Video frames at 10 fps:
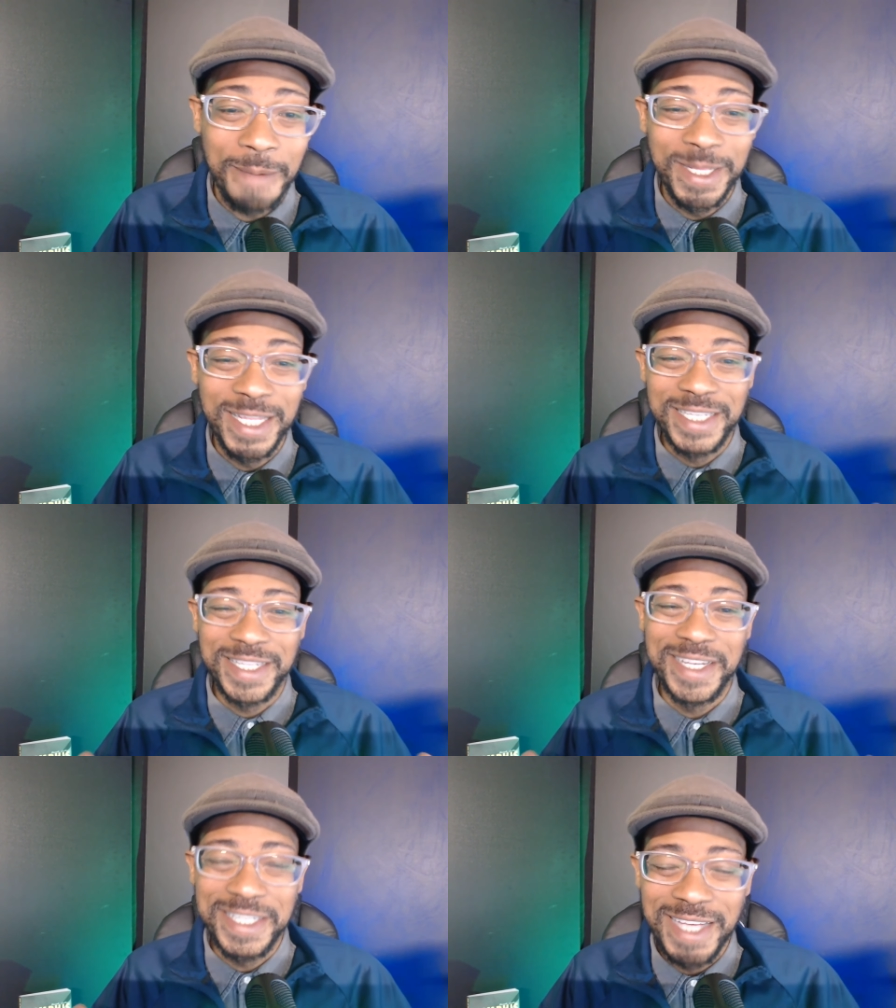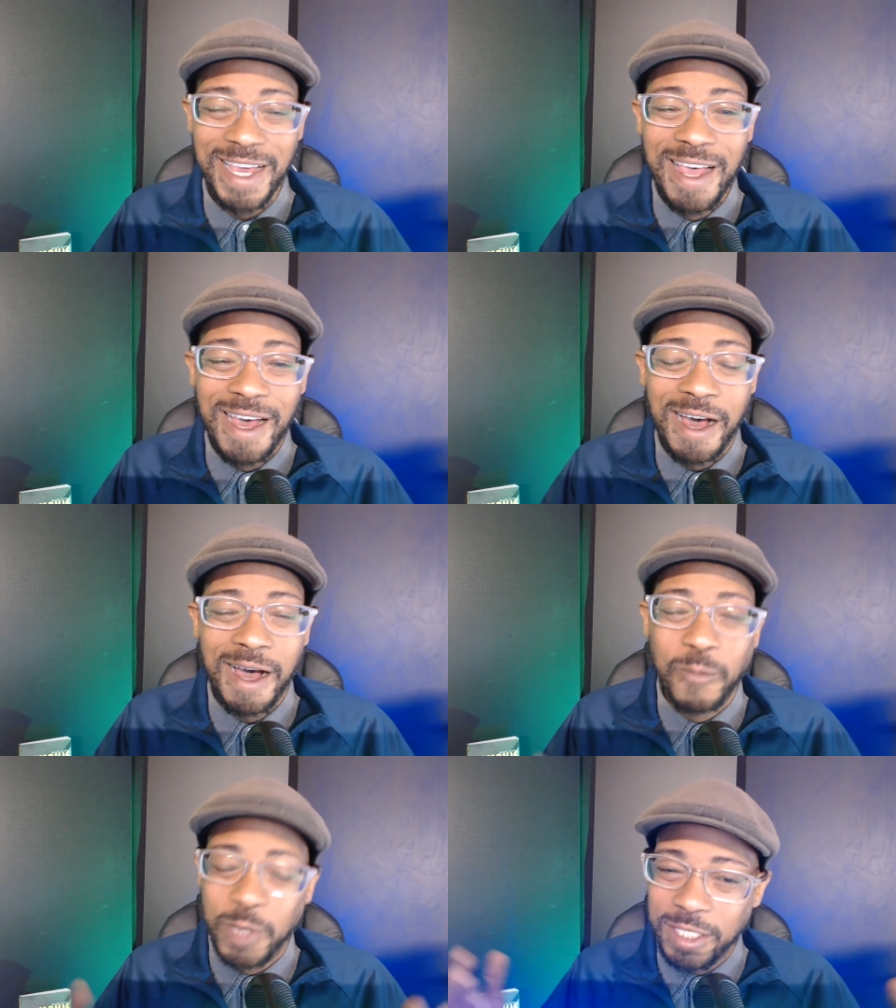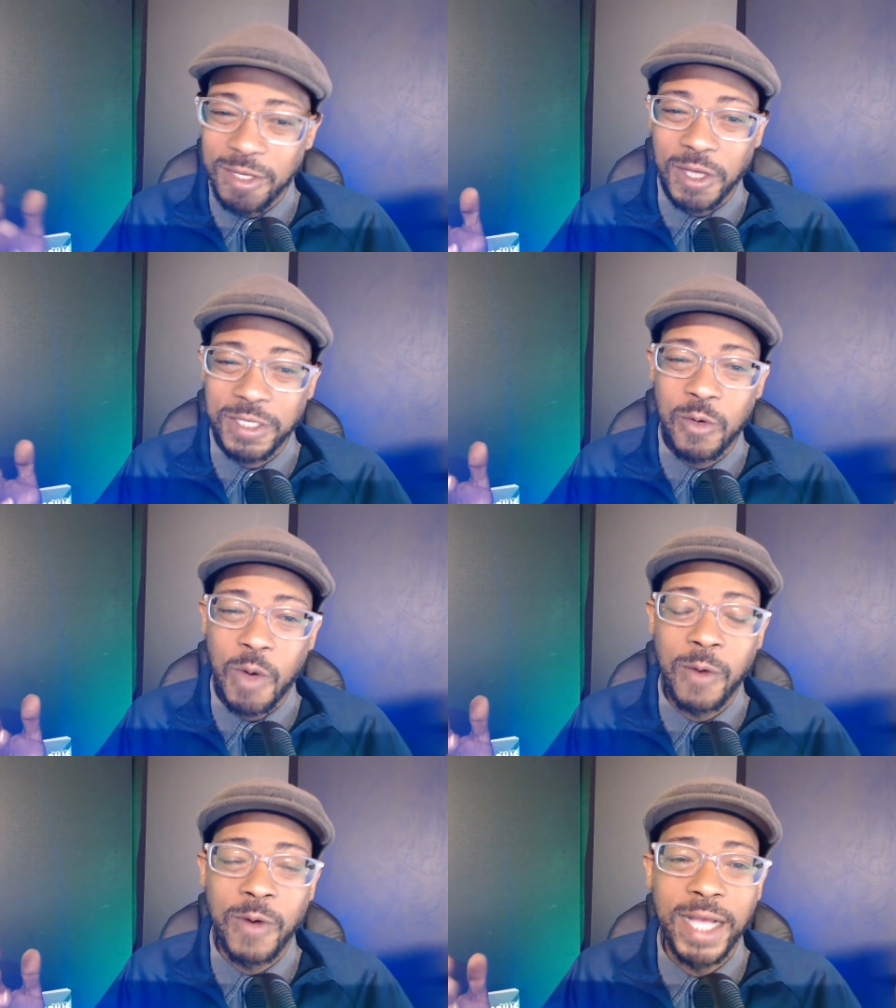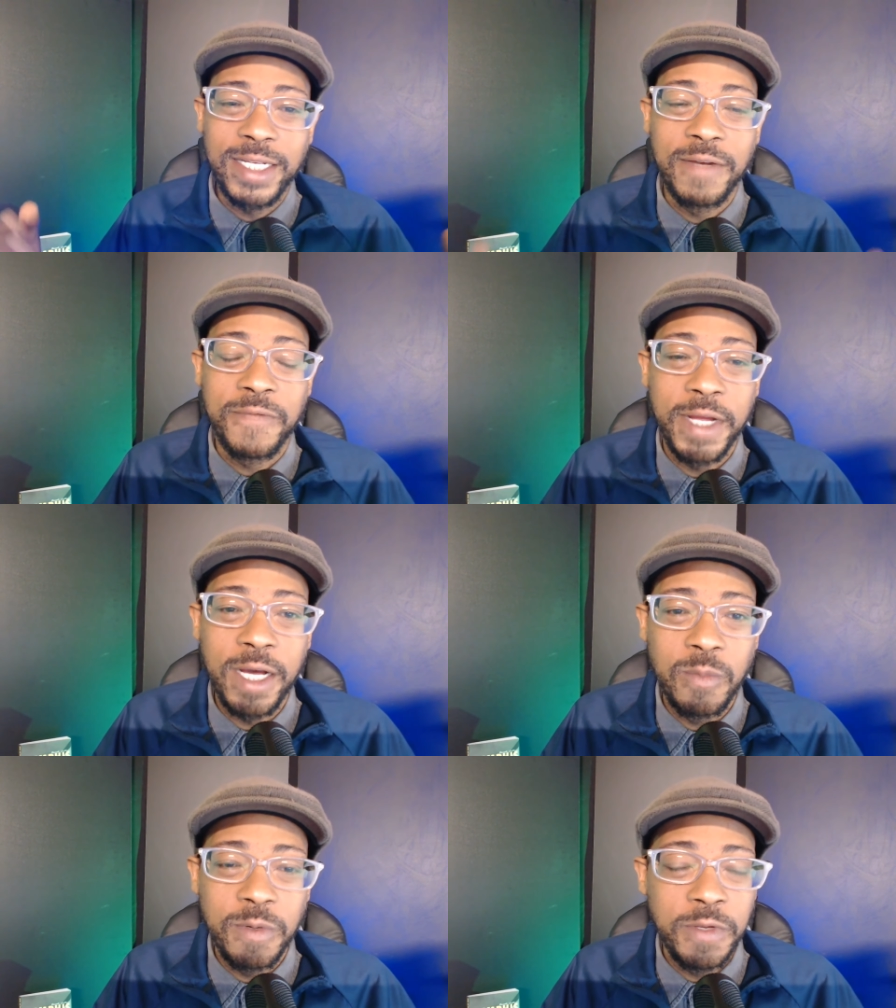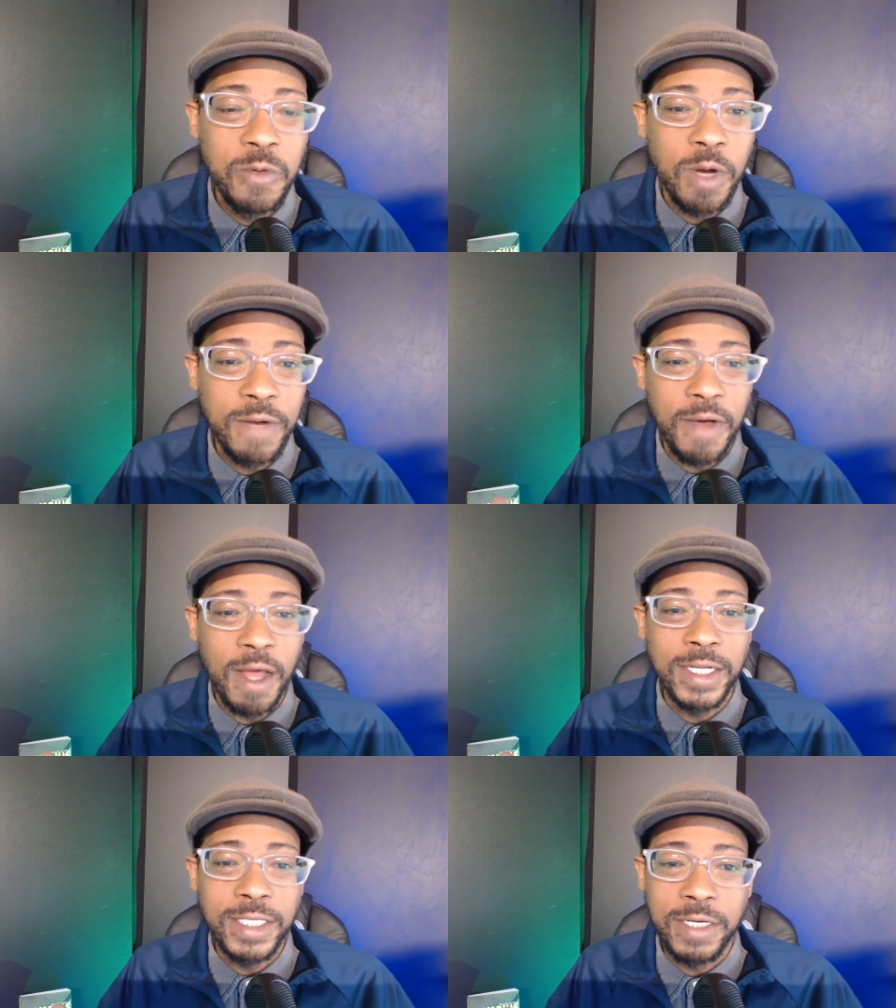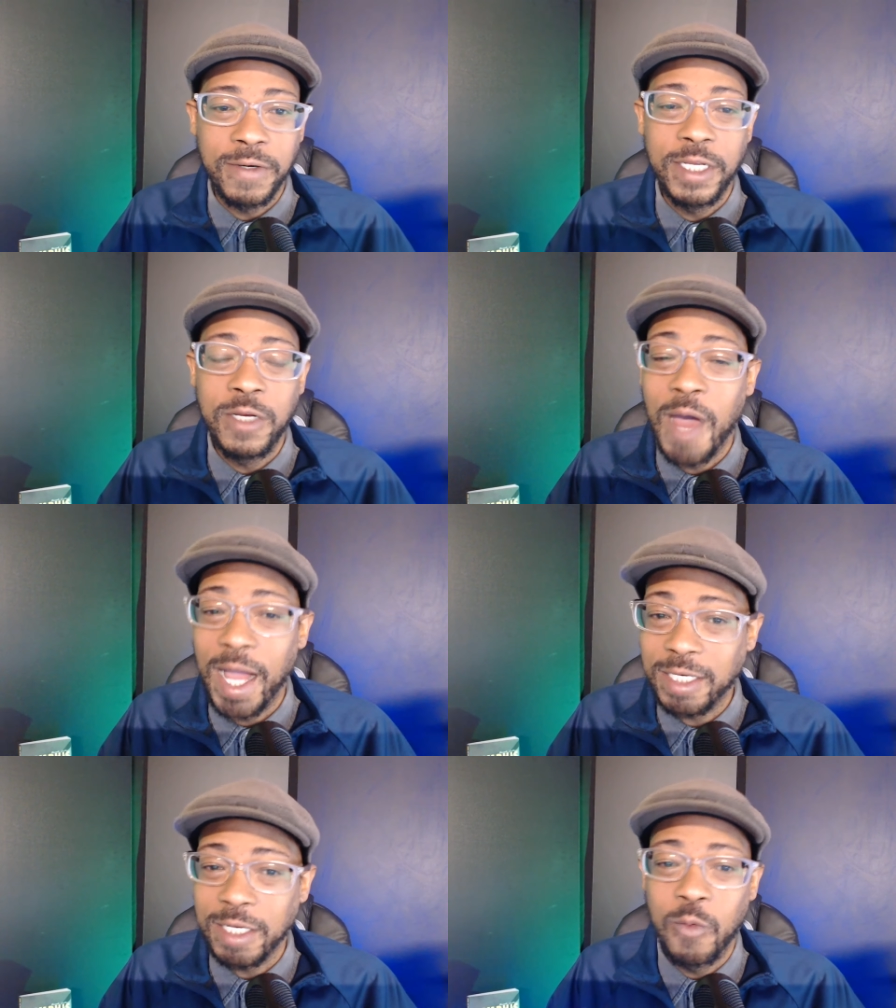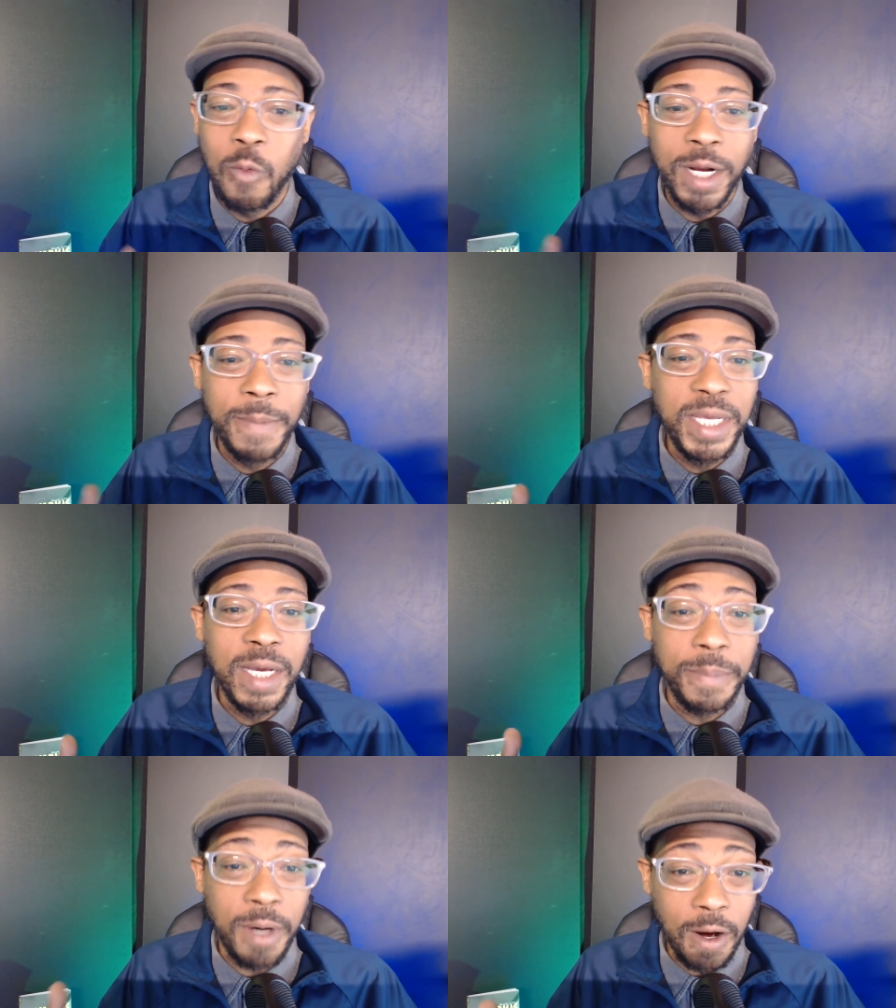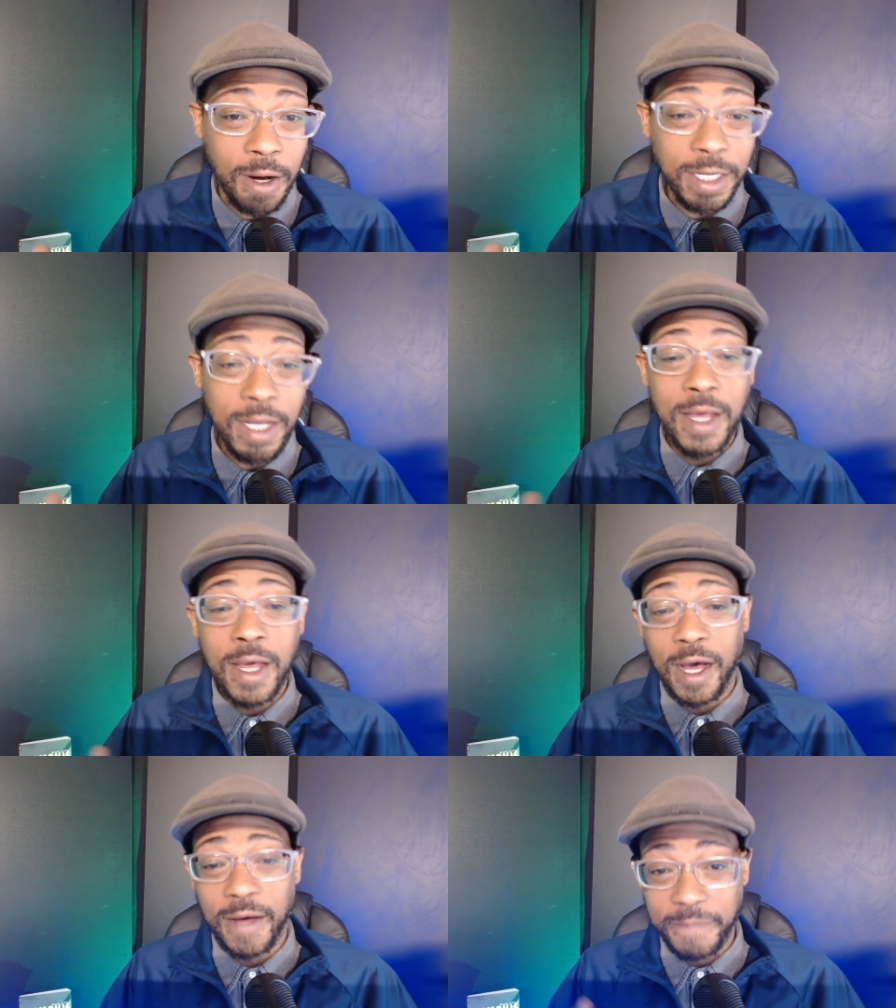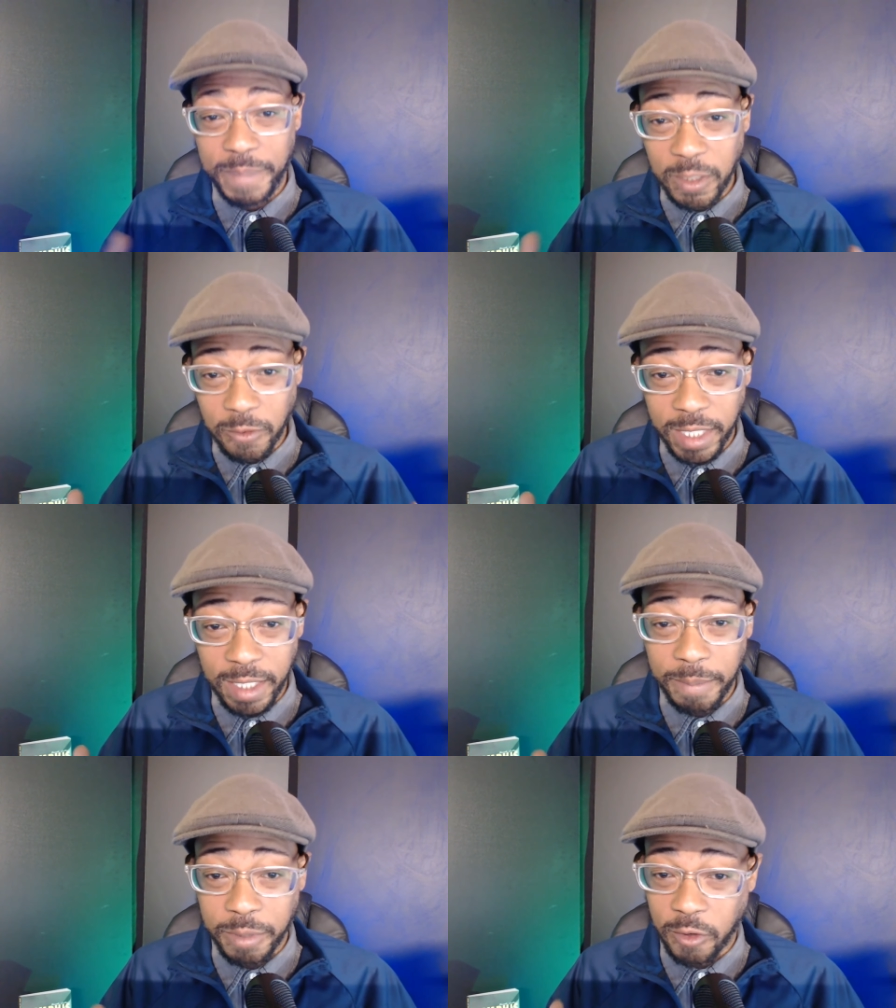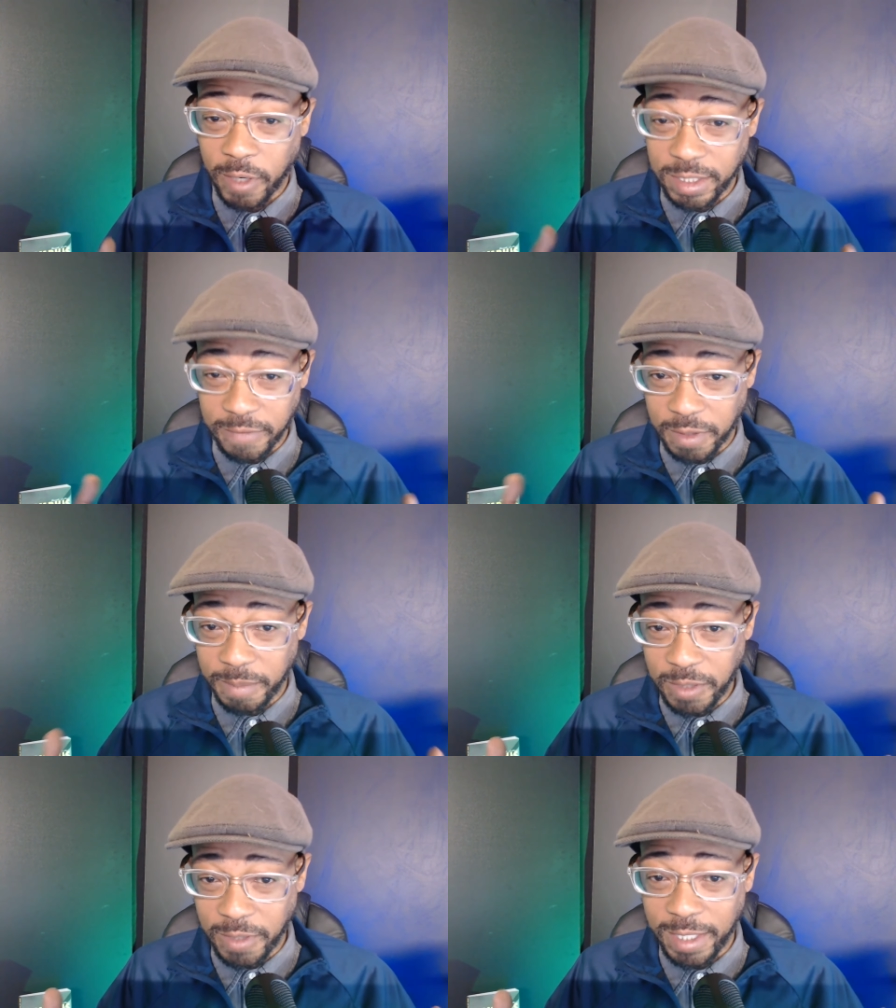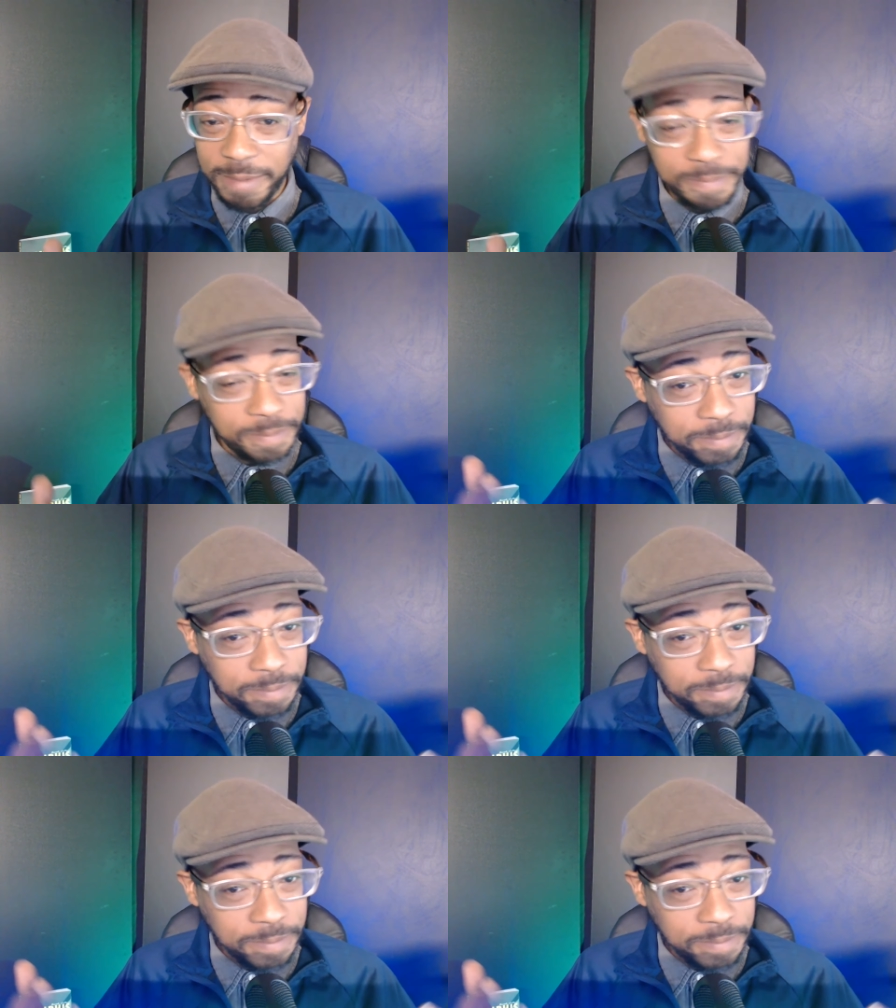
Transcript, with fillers: top of these things, um, which is also why we're asking for help. If you want to volunteer and you actually want to be a part of building progressive community,